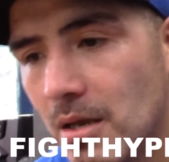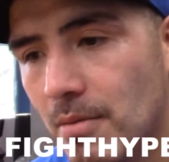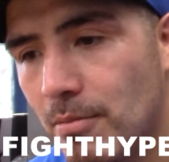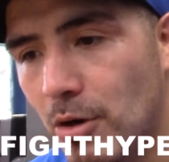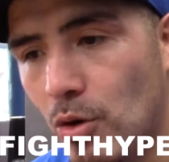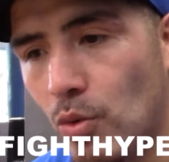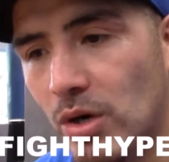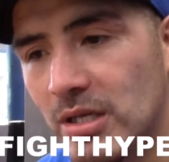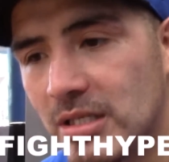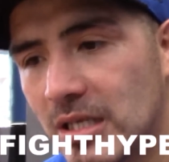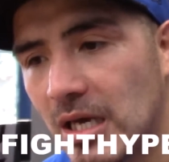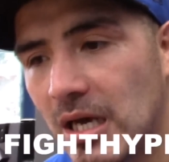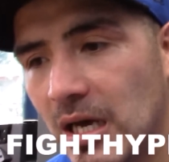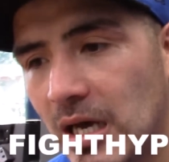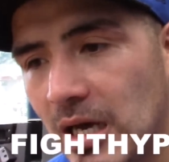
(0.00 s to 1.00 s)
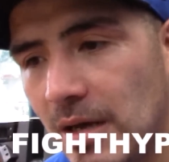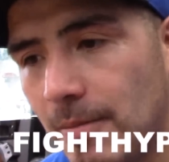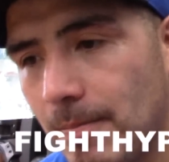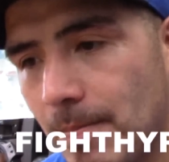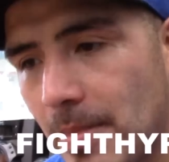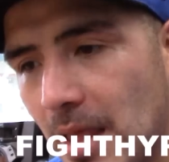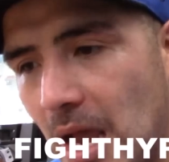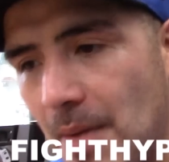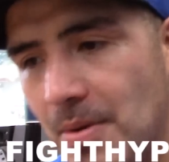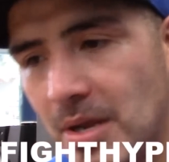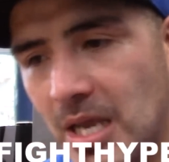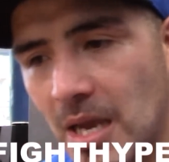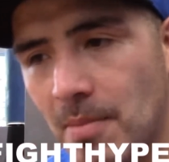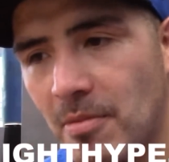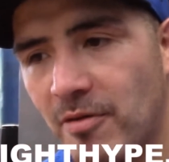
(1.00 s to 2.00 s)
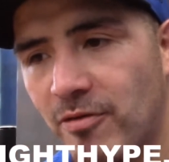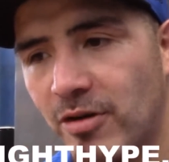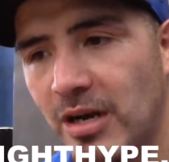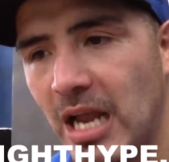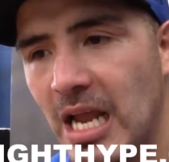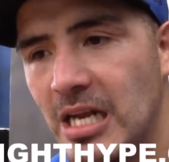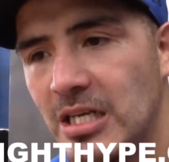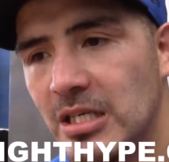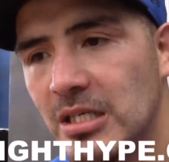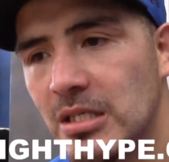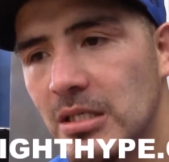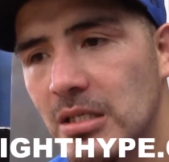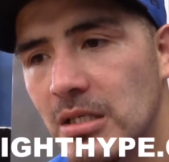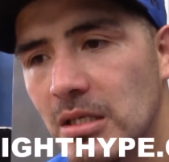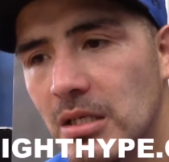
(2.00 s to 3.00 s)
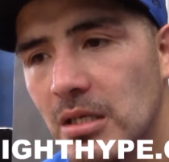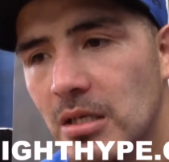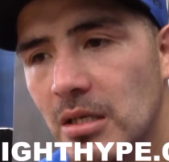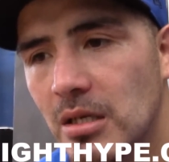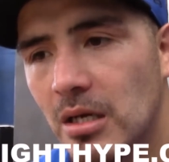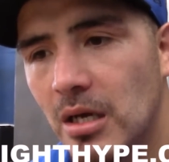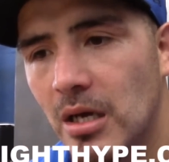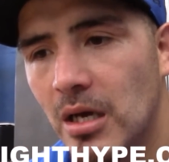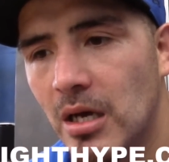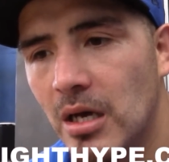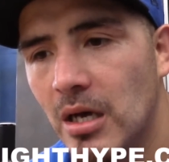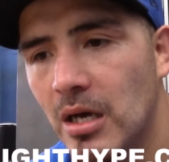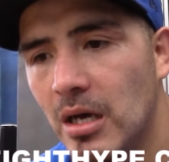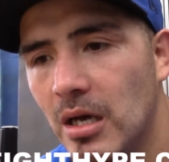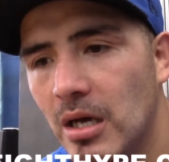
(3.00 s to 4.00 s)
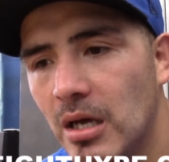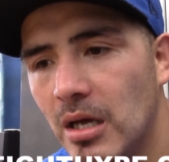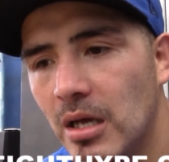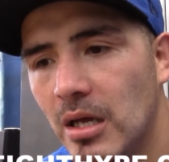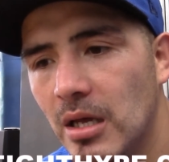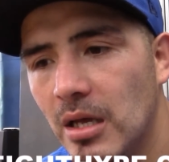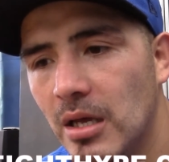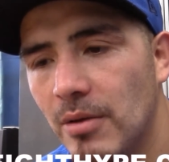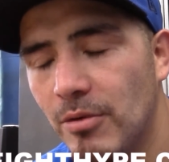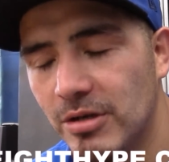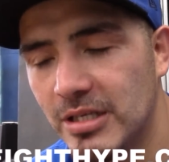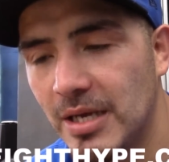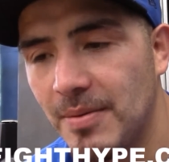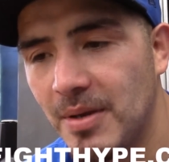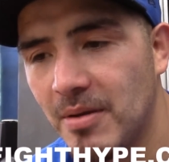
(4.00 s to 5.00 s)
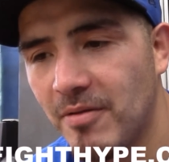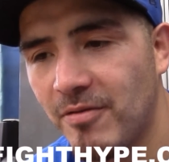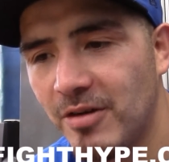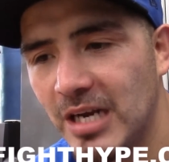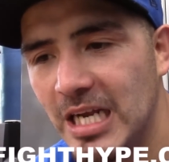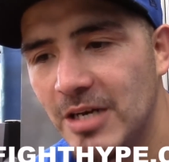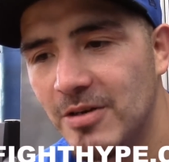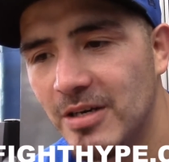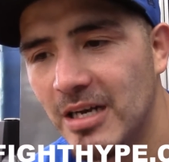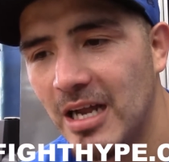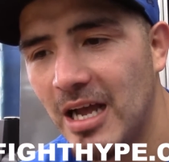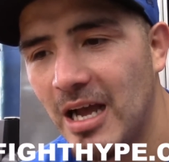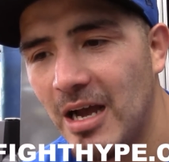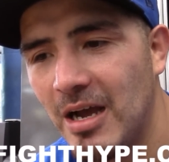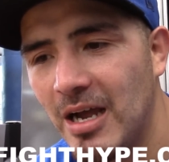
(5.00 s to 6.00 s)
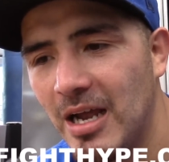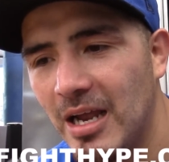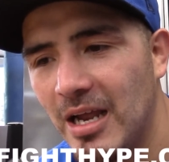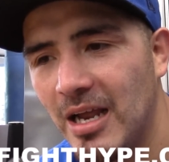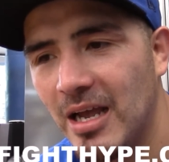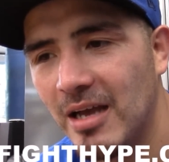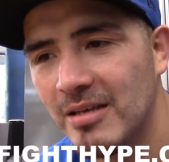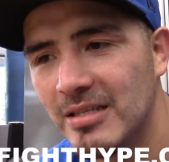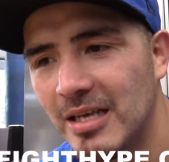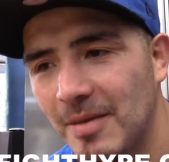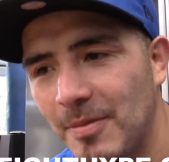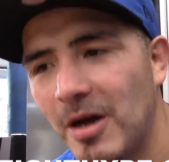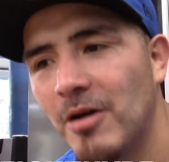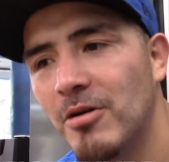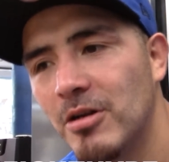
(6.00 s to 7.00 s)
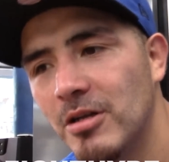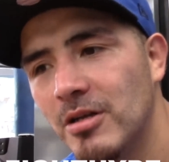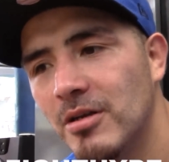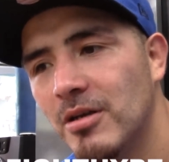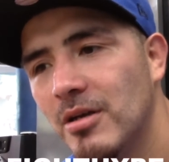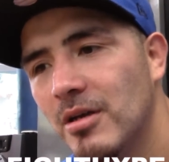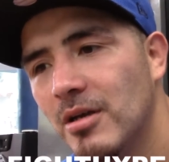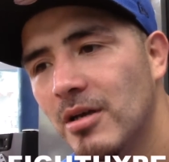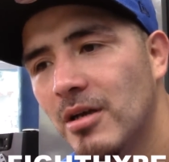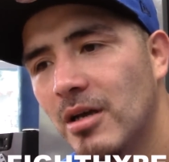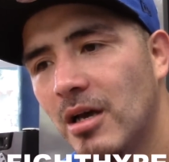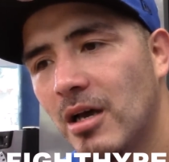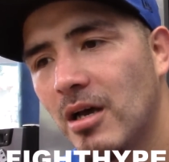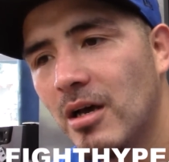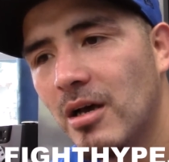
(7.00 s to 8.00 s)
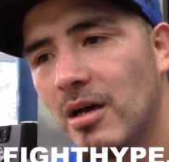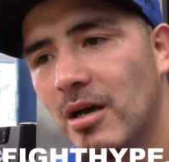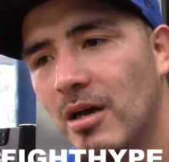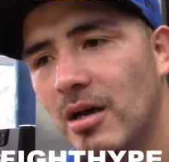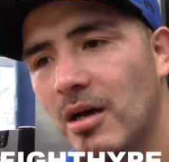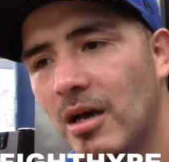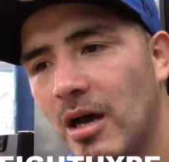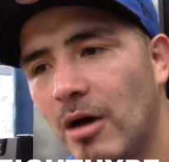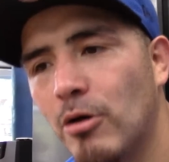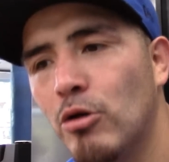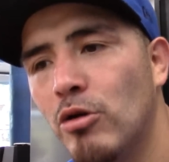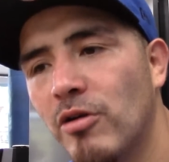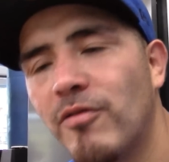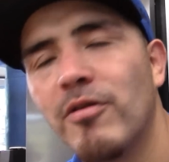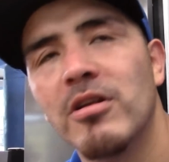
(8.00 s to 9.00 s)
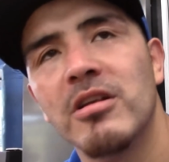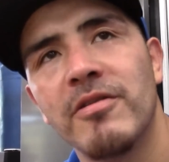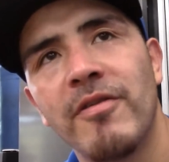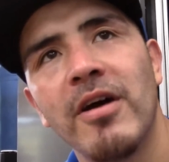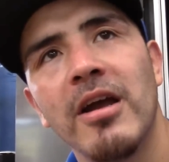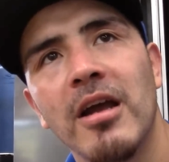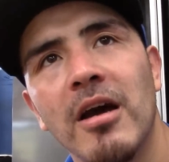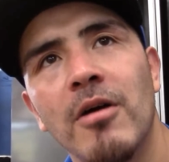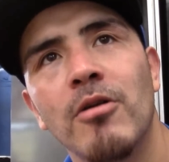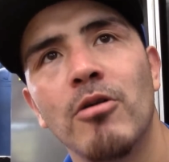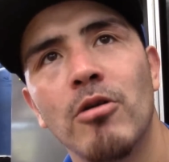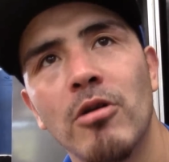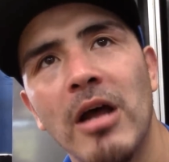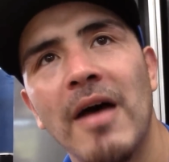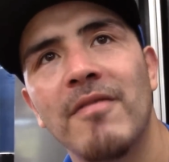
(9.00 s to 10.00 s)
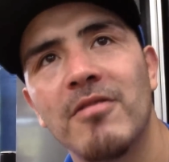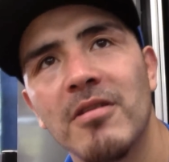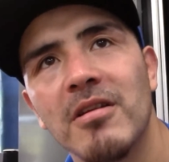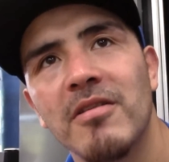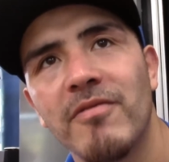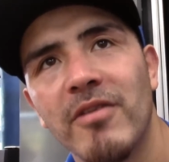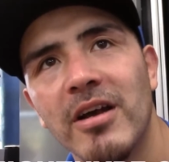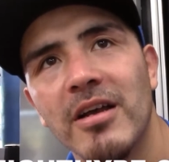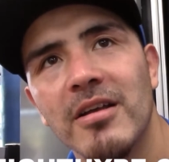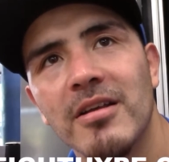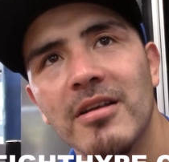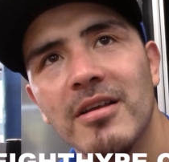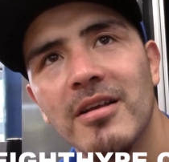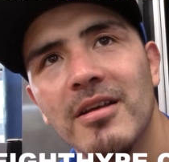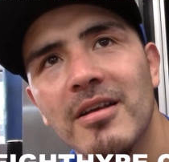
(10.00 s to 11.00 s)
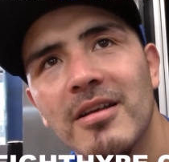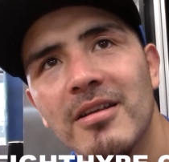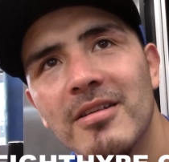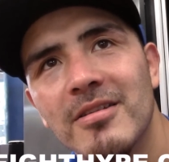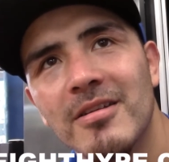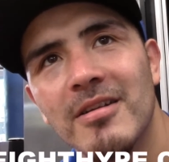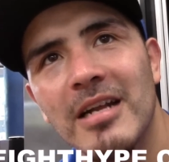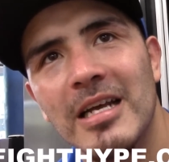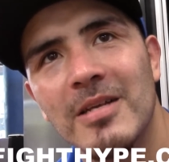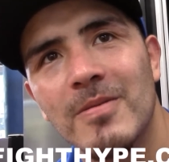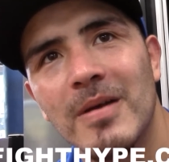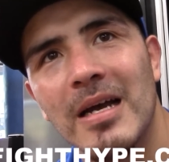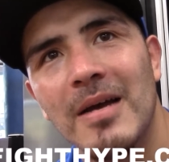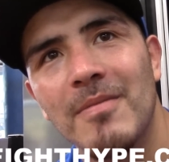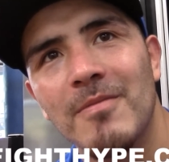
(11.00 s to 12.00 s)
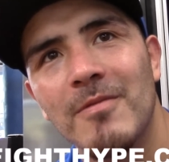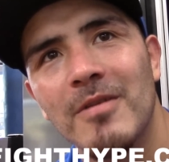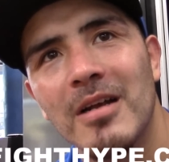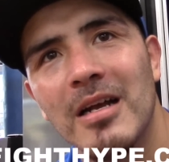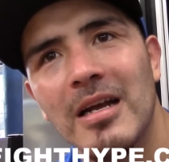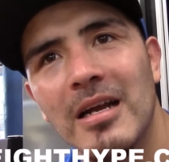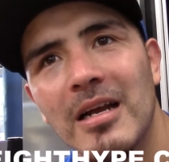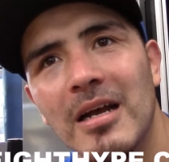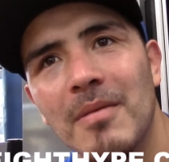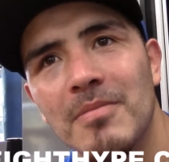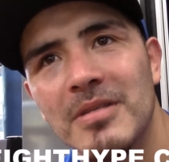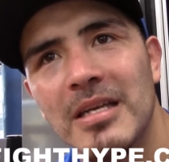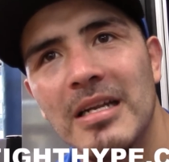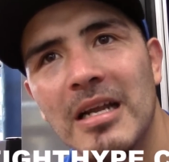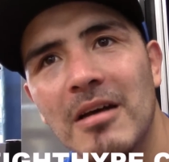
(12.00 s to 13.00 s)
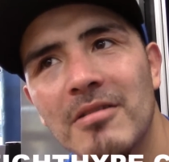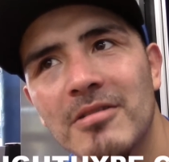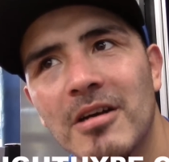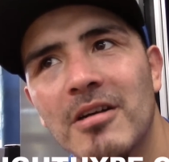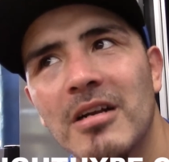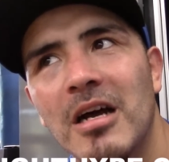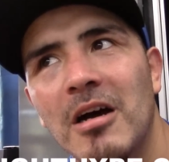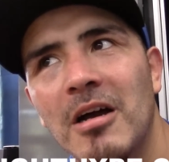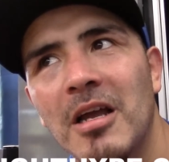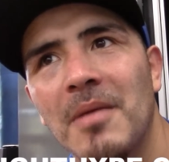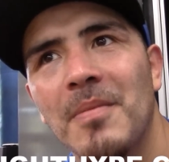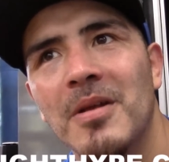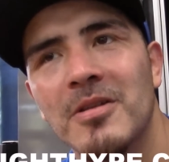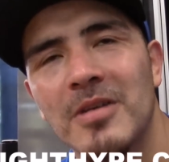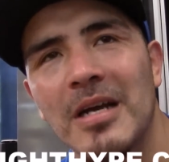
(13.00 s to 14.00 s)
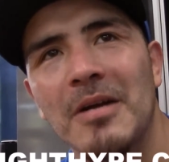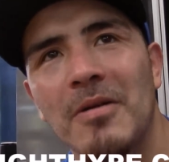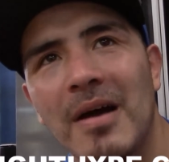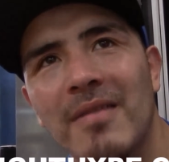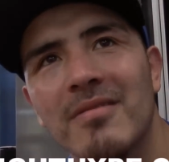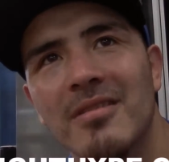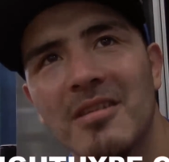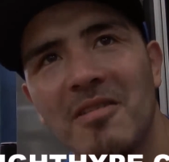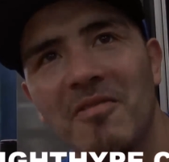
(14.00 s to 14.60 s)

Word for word: But once uh, I became a free agent, uh, once I became a free agent, I, I was like, I wanna, I wanna look for this fight. I wanna go after this fight. So that's why I'm like, I'm sitting down, talking to Al Haymon, so I go after this